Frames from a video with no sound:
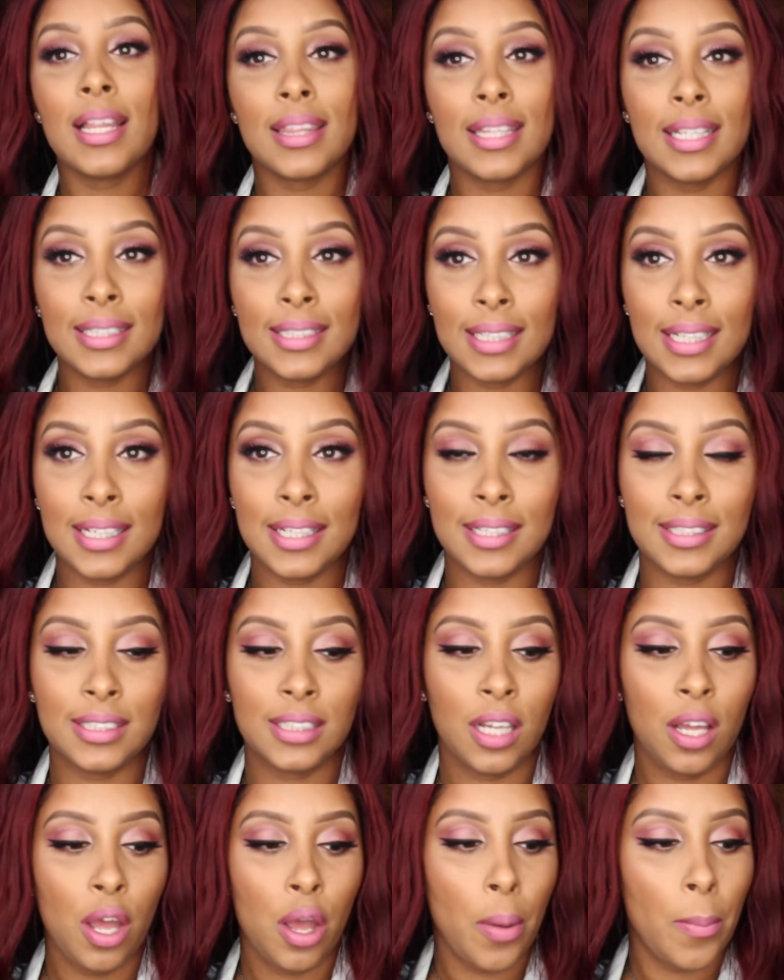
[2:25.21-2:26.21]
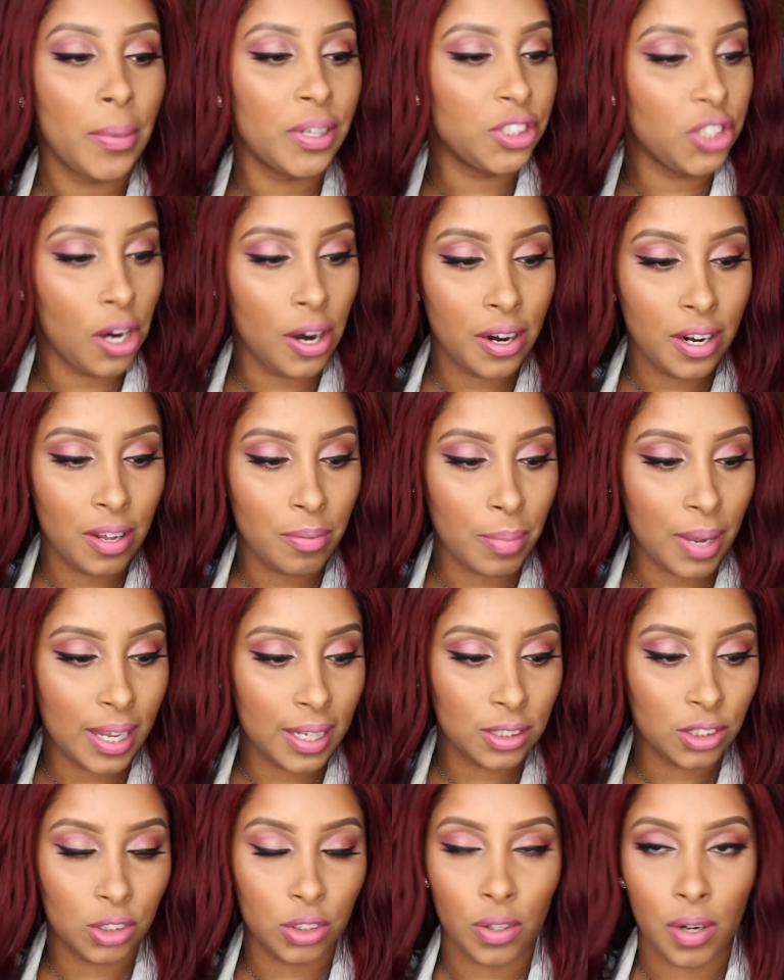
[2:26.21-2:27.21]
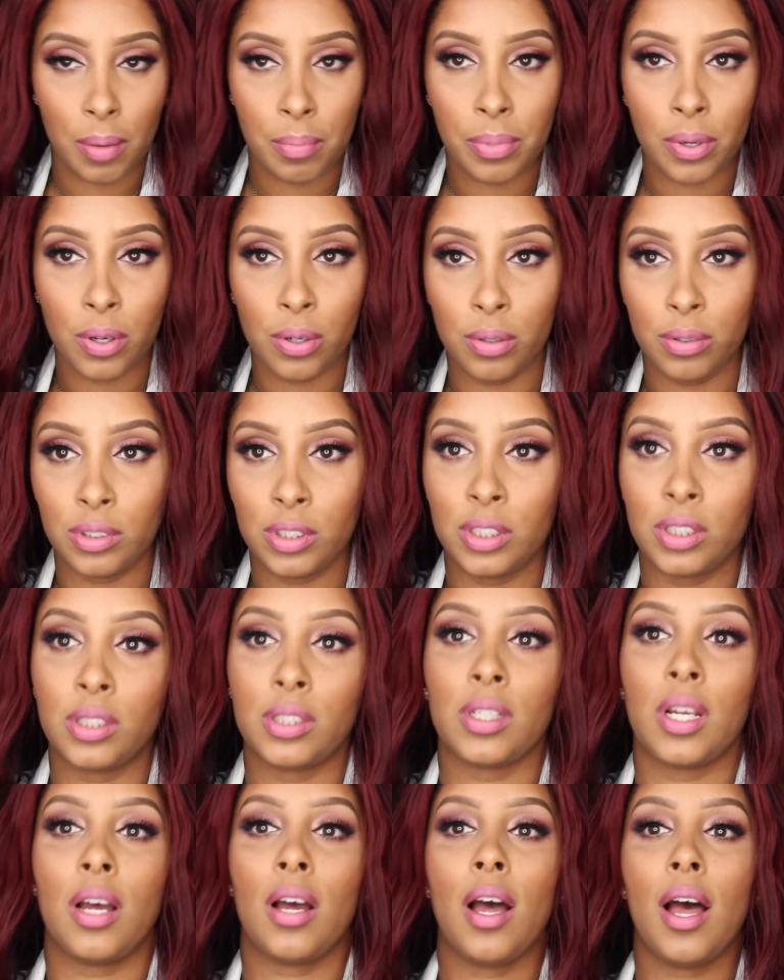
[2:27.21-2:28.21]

This is majority of my Instagram posts,